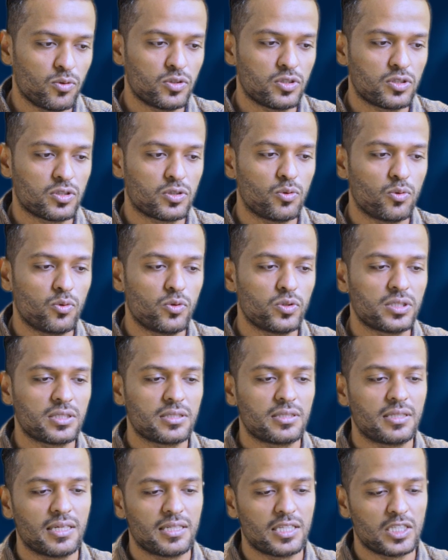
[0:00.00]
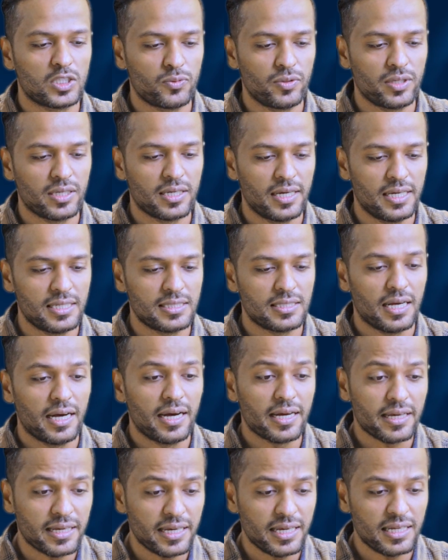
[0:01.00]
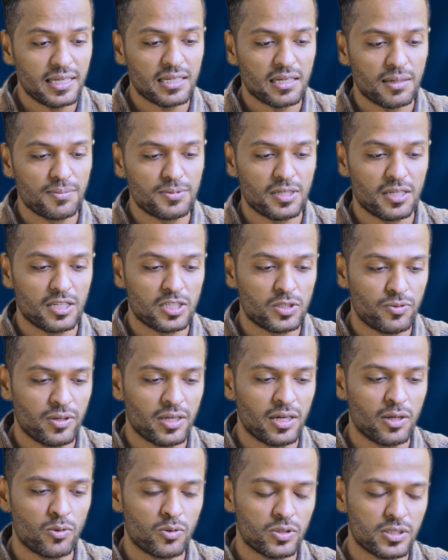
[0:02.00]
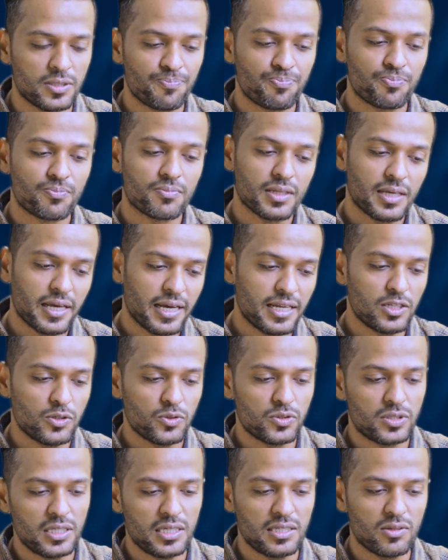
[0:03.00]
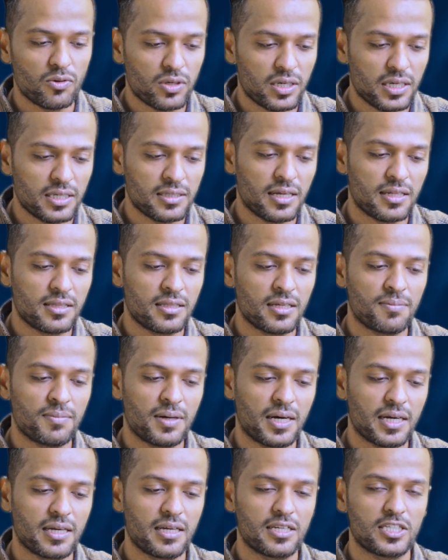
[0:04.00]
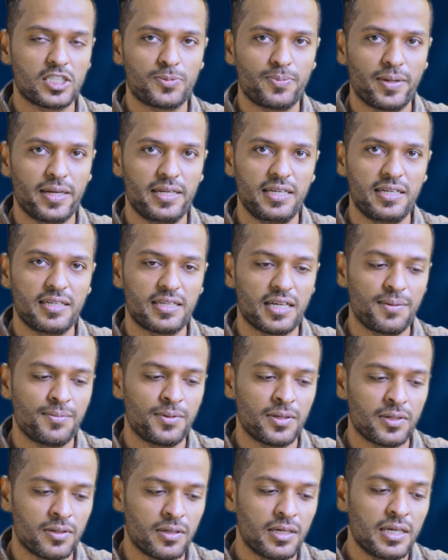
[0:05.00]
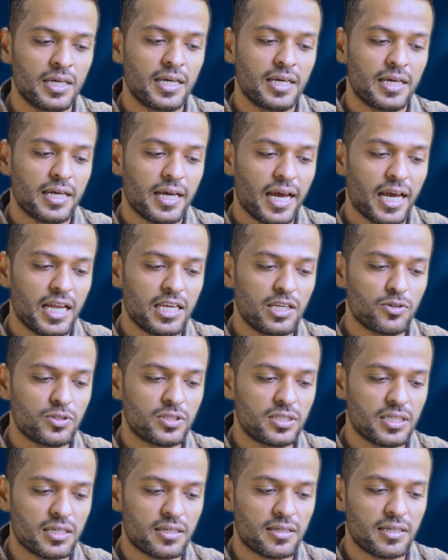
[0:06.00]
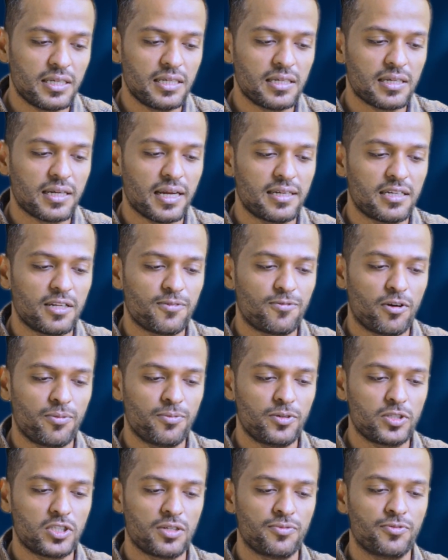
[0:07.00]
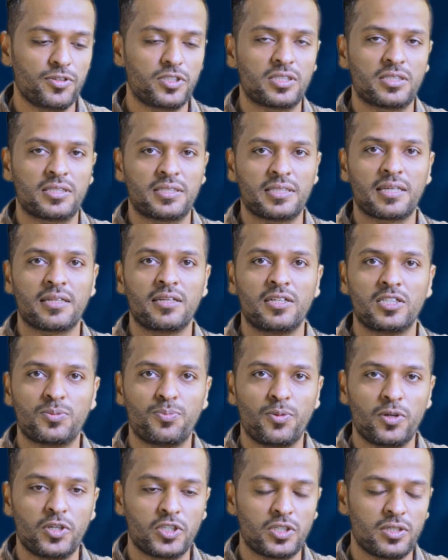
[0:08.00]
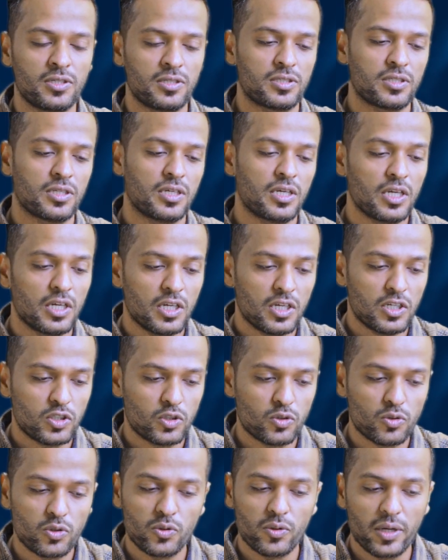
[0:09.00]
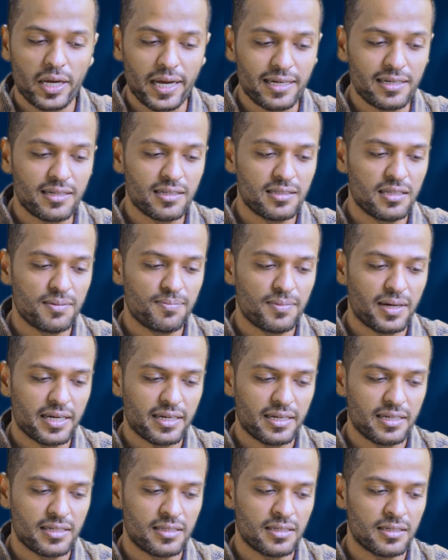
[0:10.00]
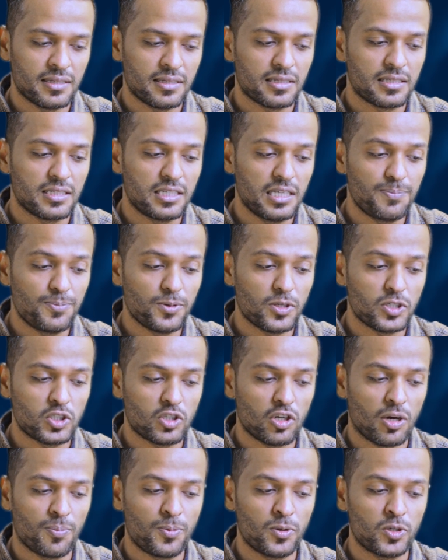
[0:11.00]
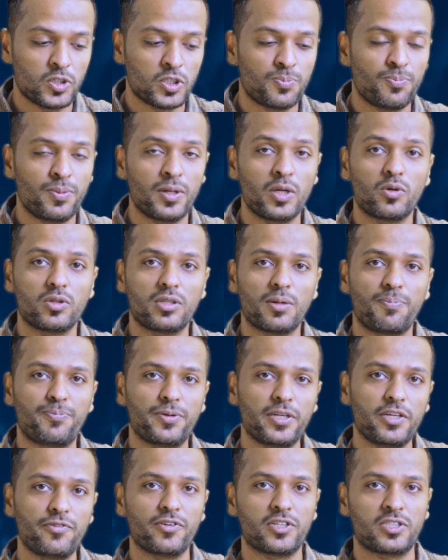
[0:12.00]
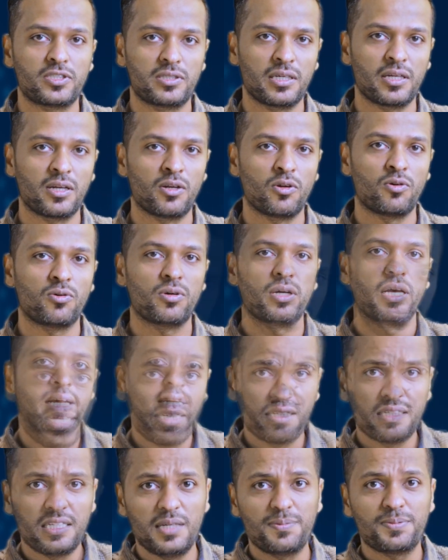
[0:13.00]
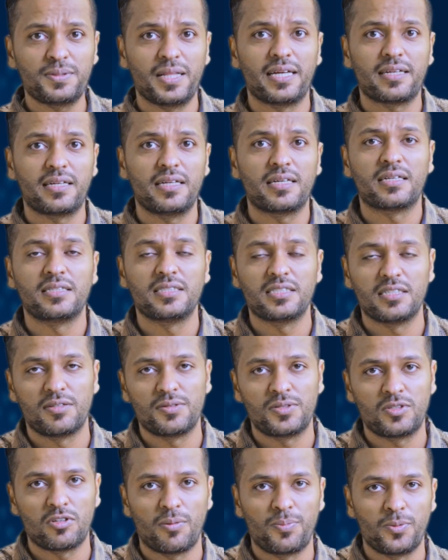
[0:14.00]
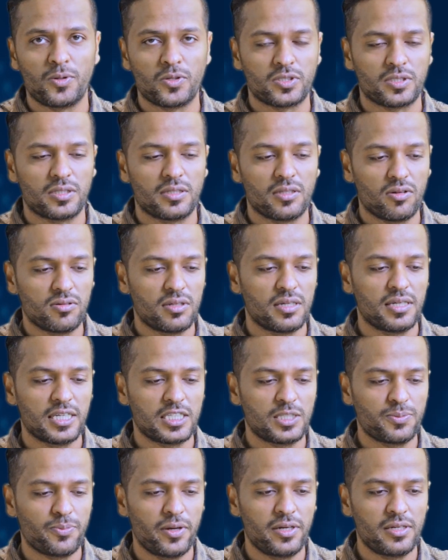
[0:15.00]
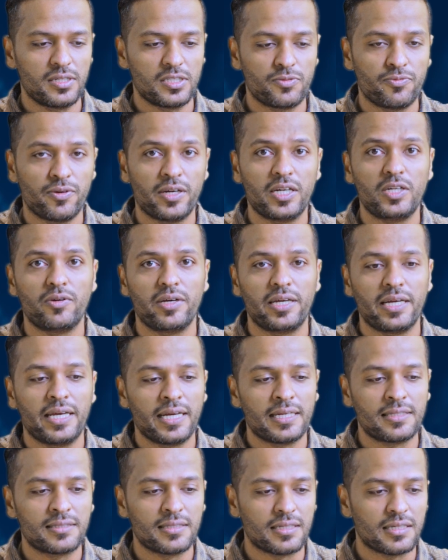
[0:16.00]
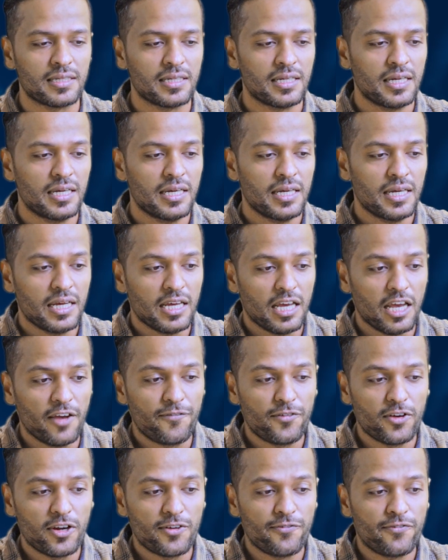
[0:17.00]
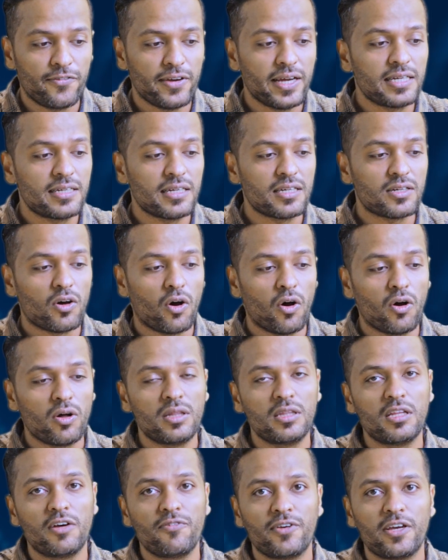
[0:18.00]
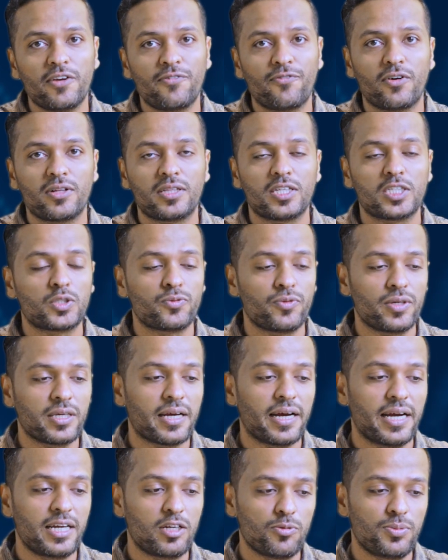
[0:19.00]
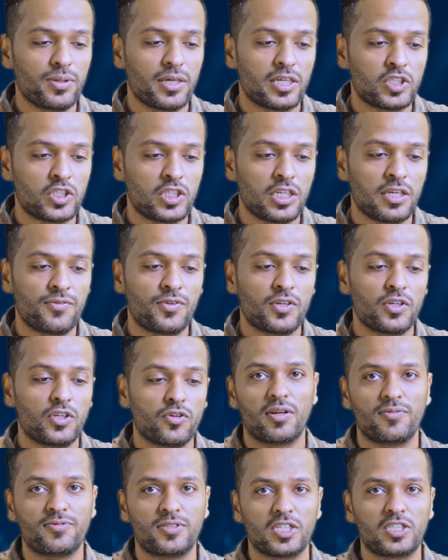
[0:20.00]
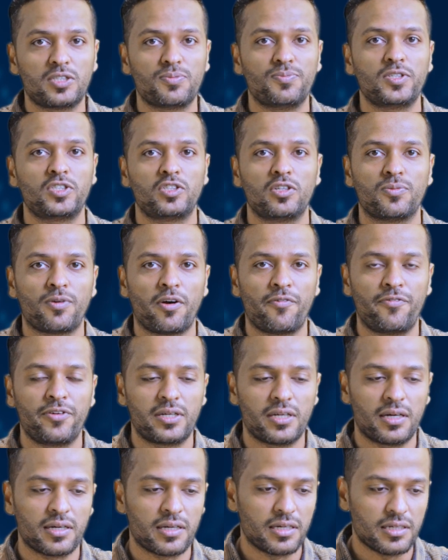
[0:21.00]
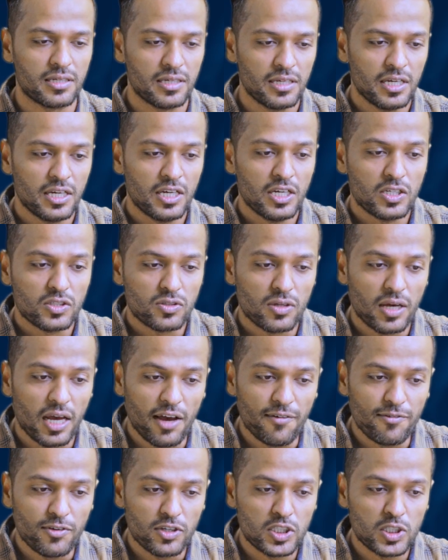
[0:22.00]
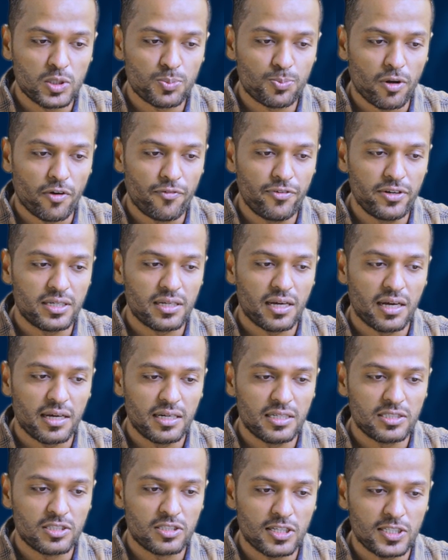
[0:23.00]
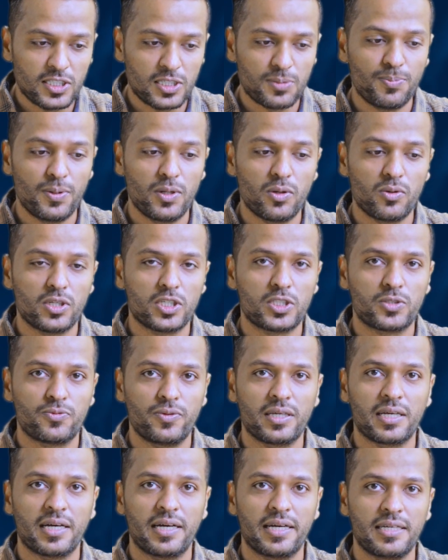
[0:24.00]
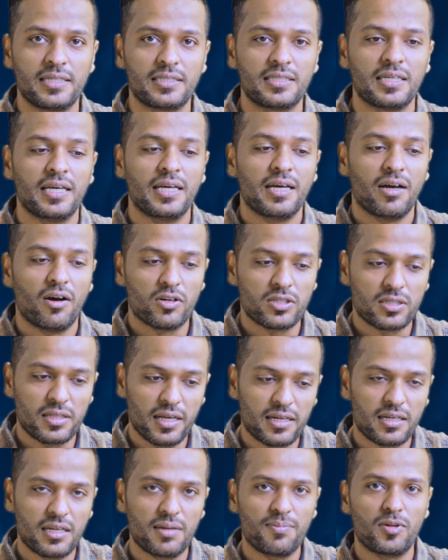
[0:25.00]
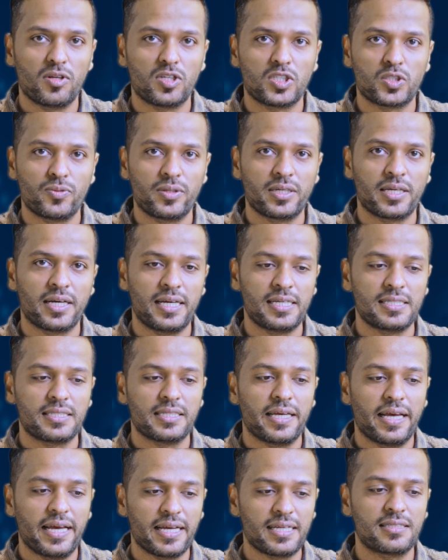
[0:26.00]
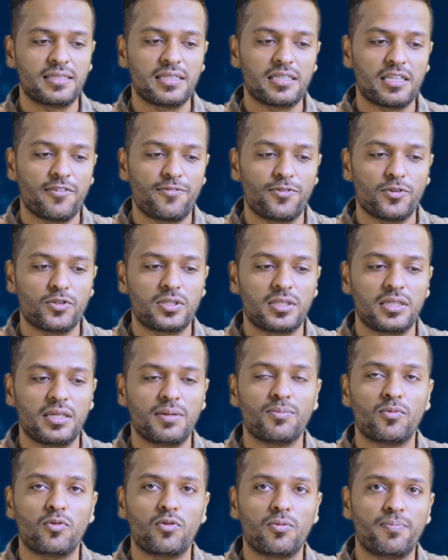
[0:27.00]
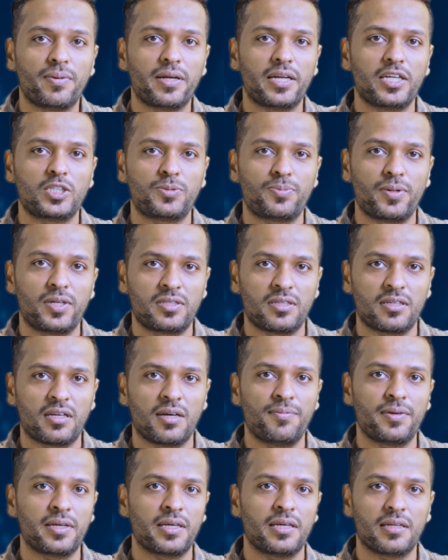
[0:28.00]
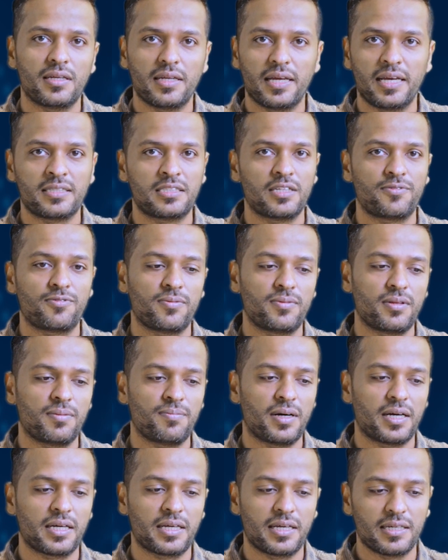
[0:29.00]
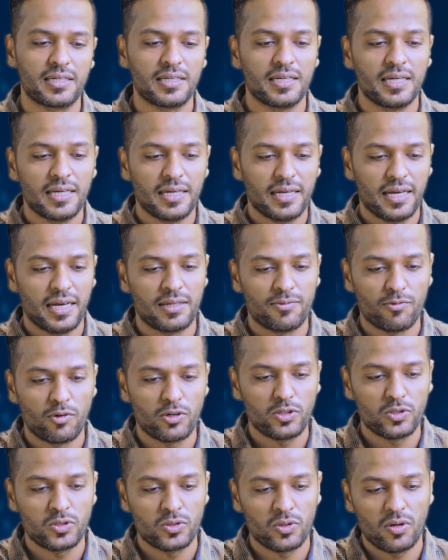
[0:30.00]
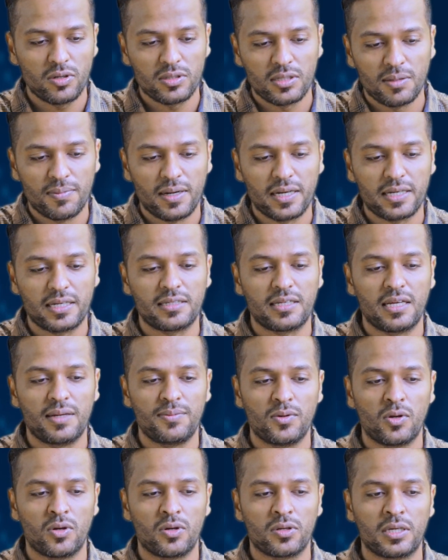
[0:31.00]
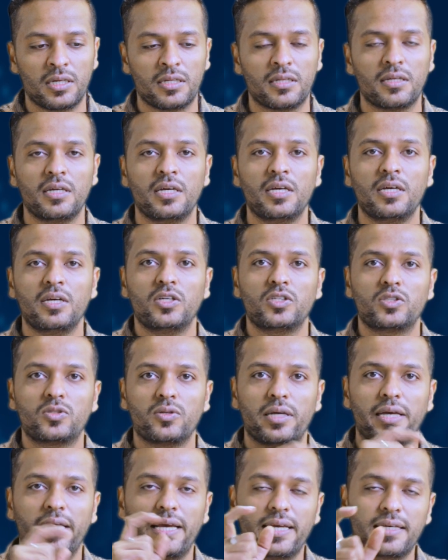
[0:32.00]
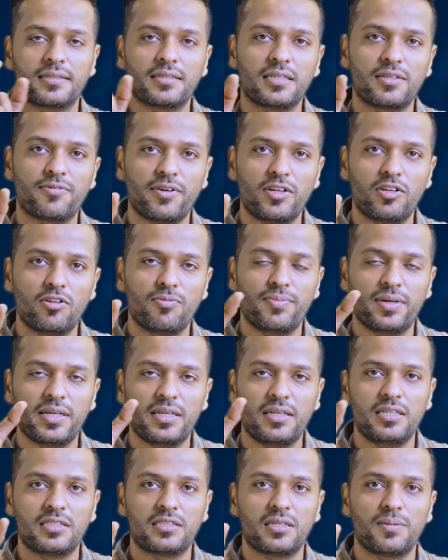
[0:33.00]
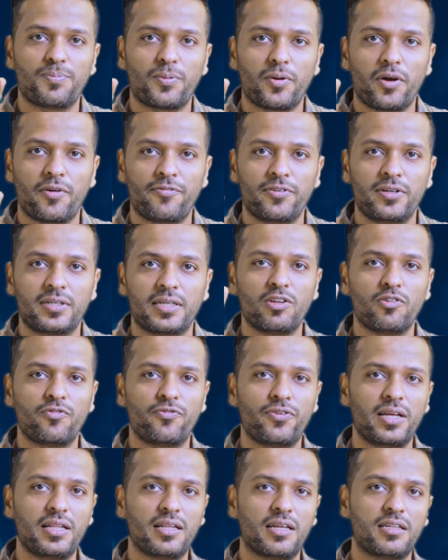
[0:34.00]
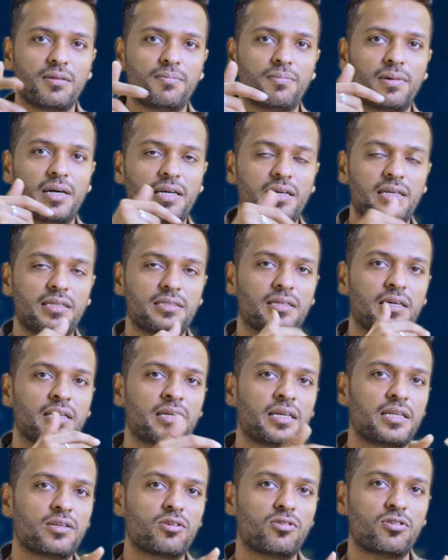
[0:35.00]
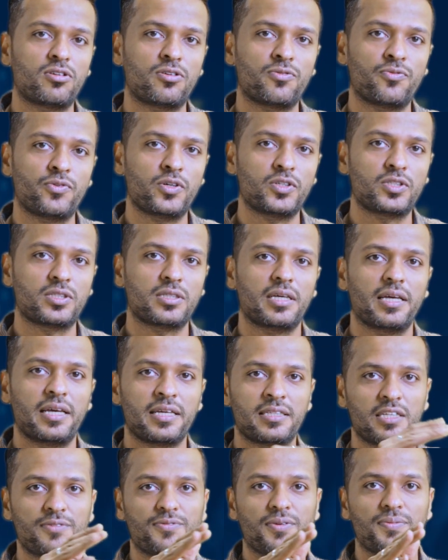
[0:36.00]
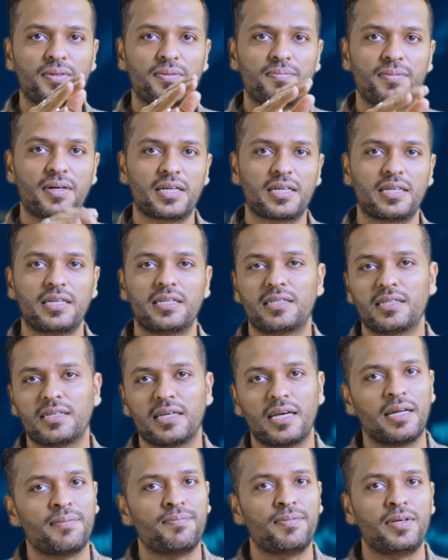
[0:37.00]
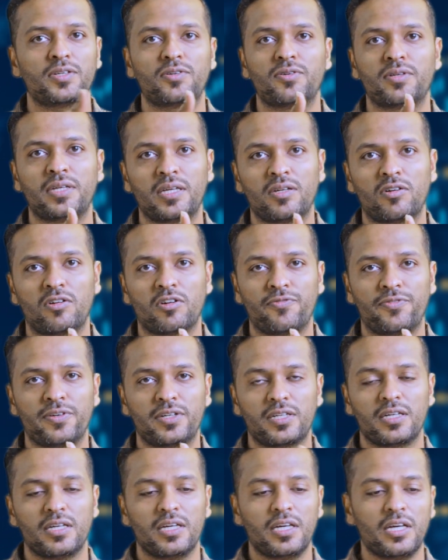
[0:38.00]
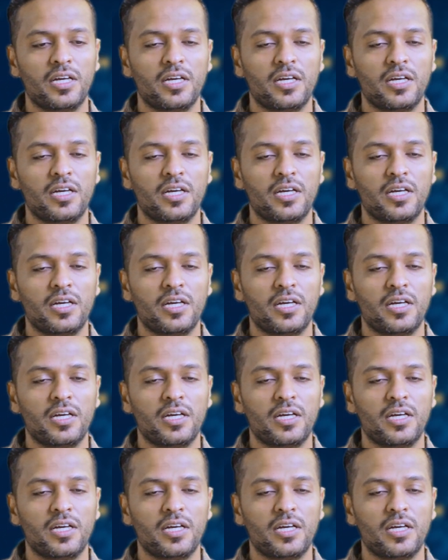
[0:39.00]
lows, goes near the swing highs, again comes near the swing lows, and you see okay that the market is spending time here and you see green candle formation which signals bullishness. So you enter the market there, keep your stop loss below the previous swing low and keep slightly conservative stop loss. Now the next point is, where do I exit? If you had waited all the way for the swing high to be achieved, you would have just missed your profit target. So have your profit target just below the swing highs or slightly below swing highs. Exit if you see more bearish pressure coming in, exit from the market, and what you saw, the market came down again. So exit when you've made decent profit and you feel that the market is again going to reverse, exit from the market and make a gain out of it.